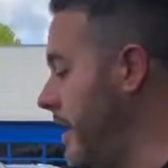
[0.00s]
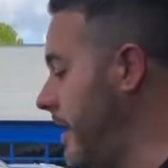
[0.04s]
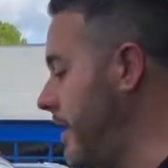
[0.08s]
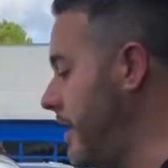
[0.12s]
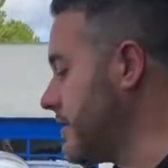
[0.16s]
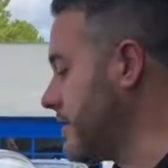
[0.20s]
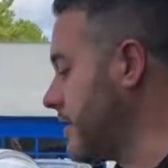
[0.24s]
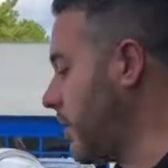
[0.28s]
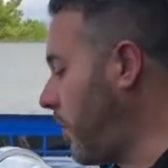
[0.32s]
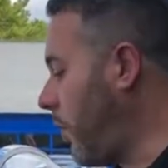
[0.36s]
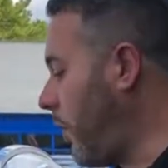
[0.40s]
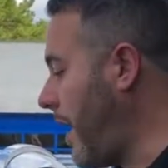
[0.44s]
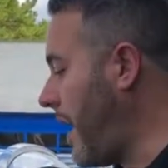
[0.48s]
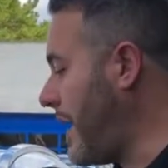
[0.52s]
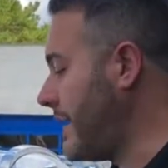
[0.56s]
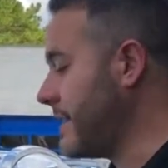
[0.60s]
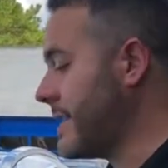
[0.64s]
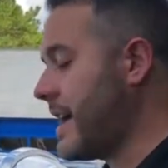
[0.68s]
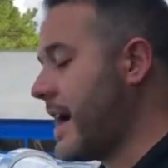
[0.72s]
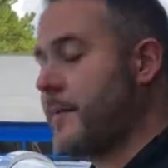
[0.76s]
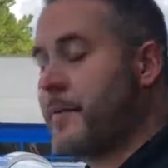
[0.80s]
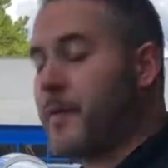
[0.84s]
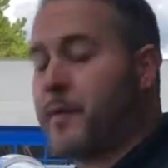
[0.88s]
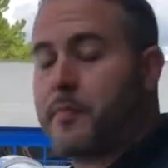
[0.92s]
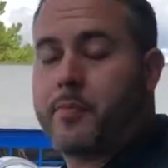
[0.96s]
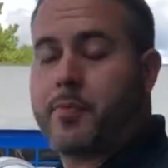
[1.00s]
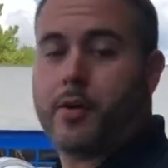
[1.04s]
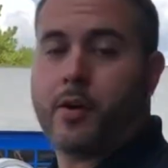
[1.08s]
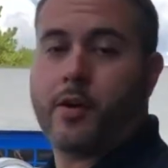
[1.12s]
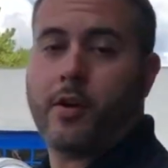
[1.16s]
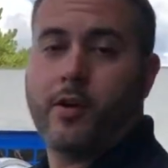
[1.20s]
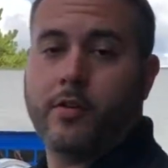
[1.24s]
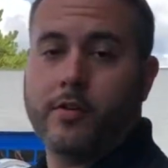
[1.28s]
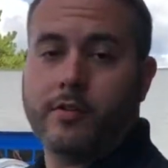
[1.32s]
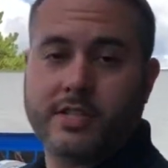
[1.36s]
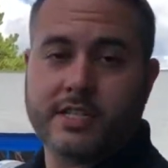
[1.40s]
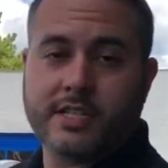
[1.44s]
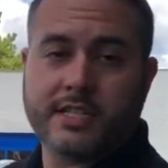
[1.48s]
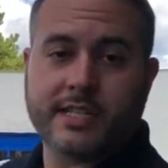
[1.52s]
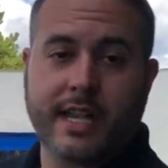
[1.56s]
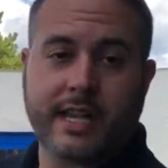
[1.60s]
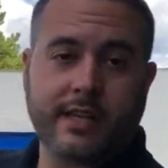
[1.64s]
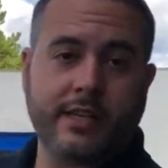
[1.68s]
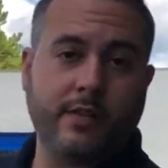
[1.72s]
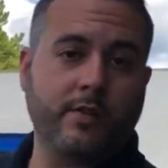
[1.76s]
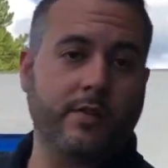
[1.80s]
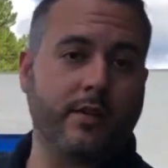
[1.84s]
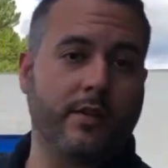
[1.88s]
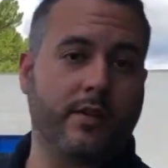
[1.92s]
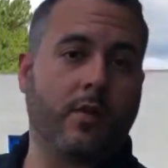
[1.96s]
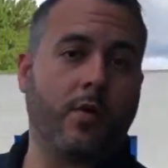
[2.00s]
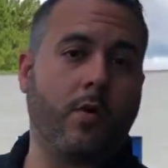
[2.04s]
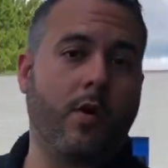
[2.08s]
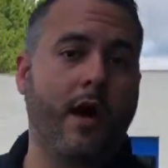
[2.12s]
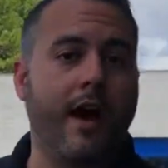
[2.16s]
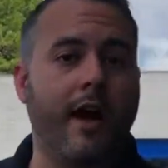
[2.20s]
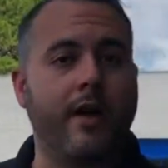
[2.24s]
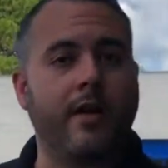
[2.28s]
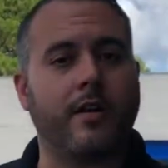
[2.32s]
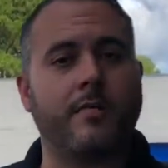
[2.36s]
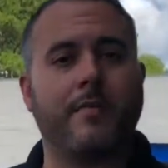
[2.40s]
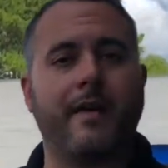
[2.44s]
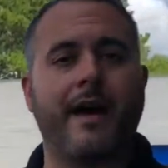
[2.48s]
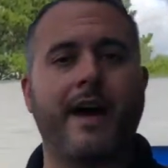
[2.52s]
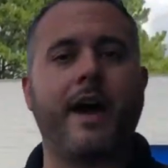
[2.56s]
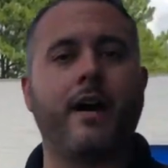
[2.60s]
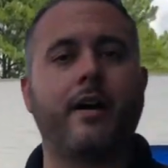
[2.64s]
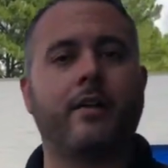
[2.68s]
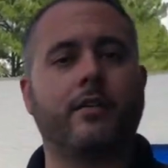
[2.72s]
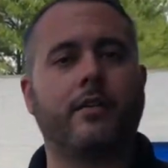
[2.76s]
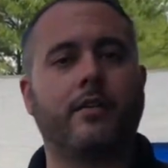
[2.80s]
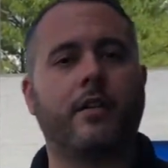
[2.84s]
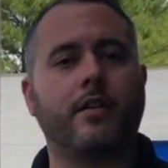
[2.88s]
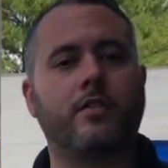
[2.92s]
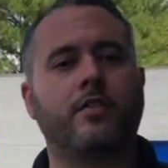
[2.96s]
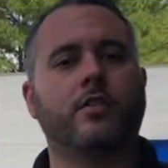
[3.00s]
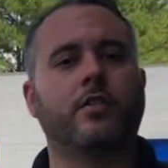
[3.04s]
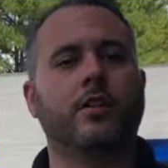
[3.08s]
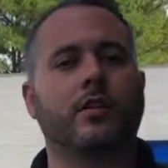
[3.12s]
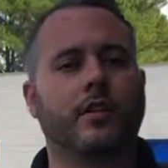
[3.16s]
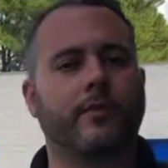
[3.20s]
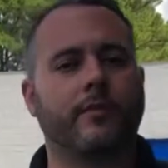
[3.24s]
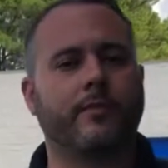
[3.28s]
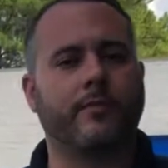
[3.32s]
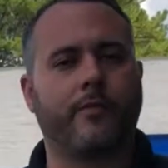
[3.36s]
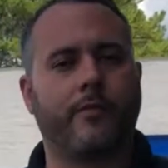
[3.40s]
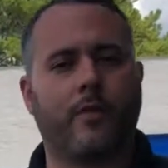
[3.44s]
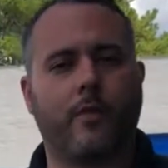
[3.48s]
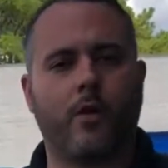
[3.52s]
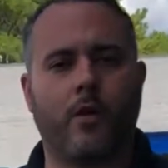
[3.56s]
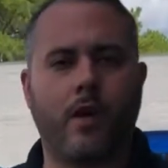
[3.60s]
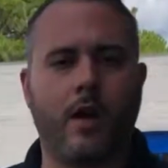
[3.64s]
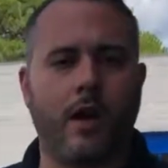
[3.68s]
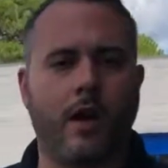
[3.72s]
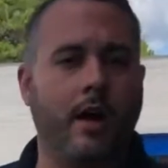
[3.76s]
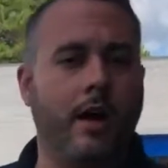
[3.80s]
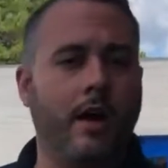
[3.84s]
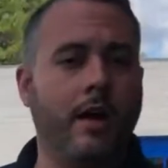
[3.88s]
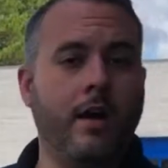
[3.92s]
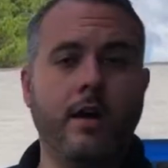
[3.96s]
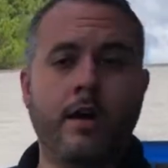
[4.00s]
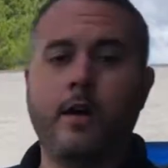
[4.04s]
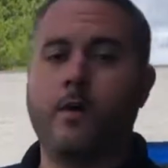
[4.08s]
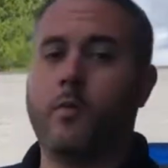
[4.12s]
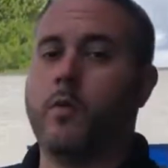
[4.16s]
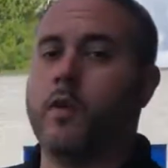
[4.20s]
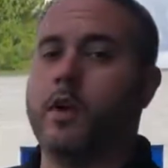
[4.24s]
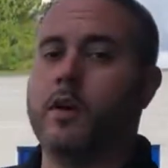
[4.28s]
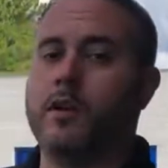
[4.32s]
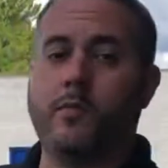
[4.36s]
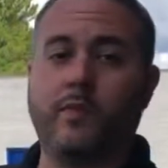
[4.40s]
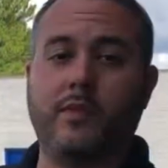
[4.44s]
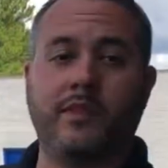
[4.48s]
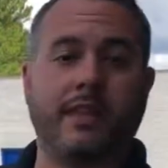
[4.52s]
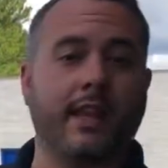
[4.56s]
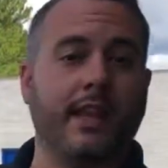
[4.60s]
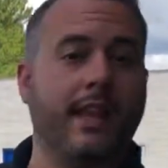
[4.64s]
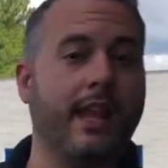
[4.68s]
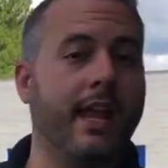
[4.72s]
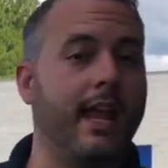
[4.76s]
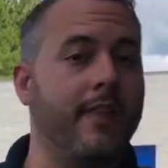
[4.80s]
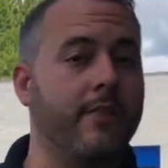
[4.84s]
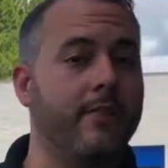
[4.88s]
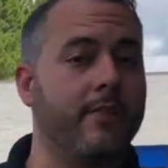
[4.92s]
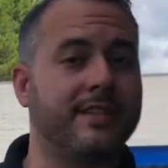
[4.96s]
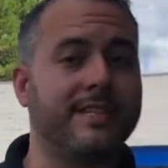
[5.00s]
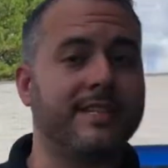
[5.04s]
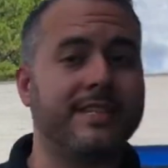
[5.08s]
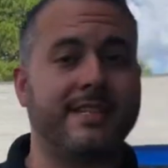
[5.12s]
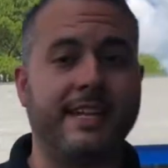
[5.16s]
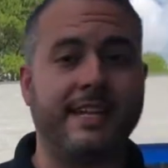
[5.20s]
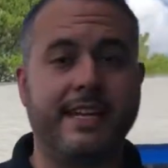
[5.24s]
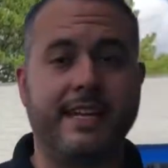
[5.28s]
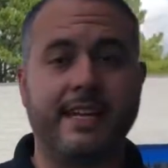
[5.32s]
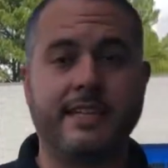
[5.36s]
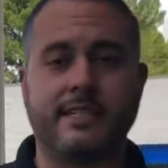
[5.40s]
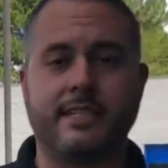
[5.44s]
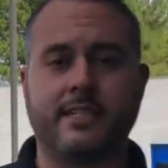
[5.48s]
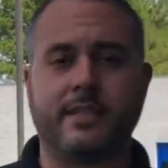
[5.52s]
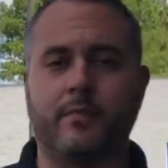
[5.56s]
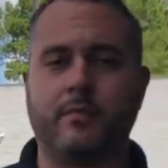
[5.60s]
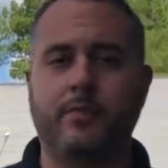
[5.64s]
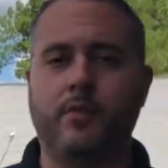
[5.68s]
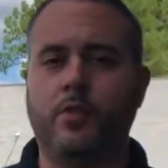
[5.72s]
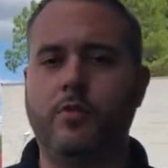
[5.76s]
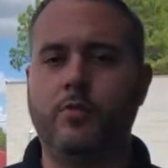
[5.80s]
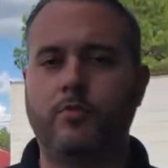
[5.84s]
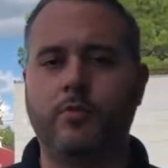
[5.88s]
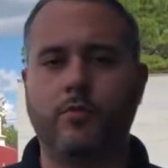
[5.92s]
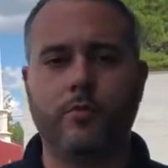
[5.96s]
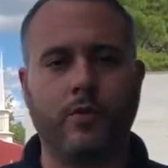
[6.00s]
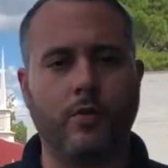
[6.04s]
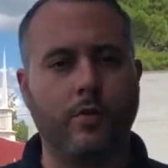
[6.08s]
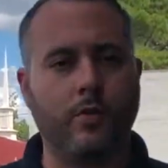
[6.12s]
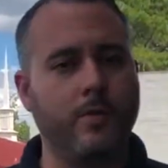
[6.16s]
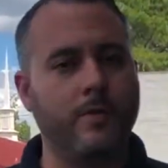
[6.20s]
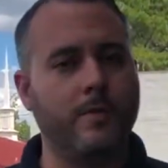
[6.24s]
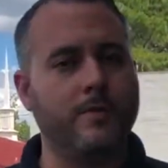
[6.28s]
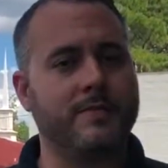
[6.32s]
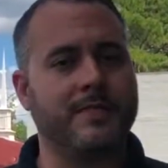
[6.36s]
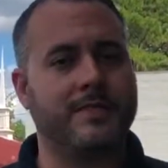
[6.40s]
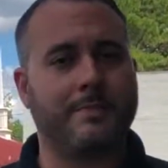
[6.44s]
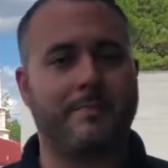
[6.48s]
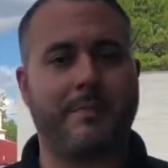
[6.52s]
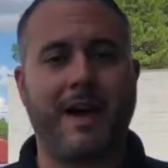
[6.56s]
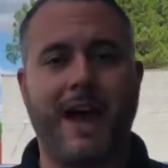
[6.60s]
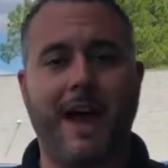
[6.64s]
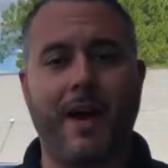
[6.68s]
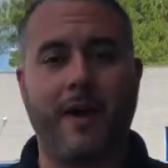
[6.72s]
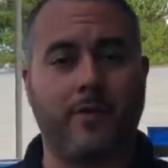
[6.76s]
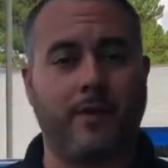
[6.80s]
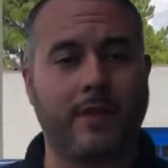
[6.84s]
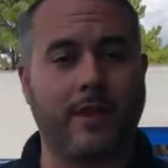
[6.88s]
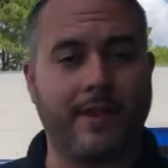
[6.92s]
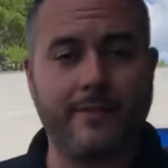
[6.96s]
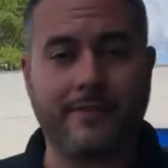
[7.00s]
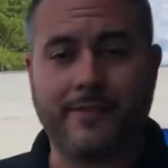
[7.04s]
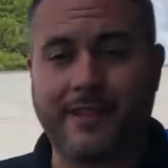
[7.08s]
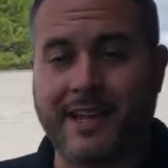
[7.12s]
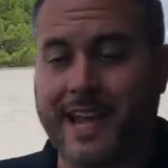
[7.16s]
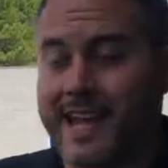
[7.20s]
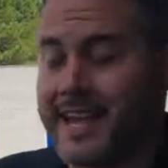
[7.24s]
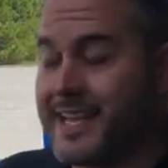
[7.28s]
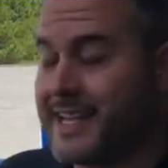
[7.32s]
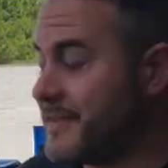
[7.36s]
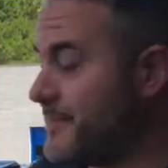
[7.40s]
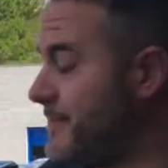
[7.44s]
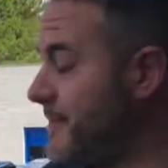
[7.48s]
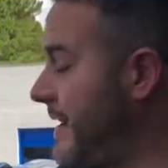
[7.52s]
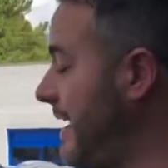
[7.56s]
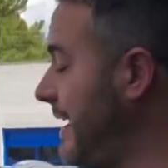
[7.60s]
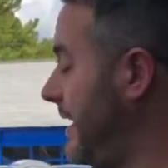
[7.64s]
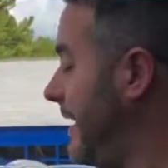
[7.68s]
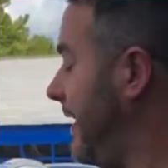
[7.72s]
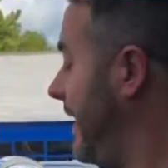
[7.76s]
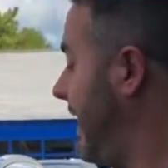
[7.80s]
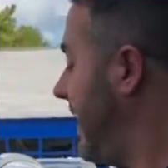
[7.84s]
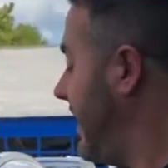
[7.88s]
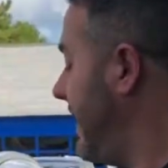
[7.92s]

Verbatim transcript: Here's a white diamond pearl, just like you inquired about. Now you're looking for uh, one with the leather seats, the moon roofs, the power lift gates, man.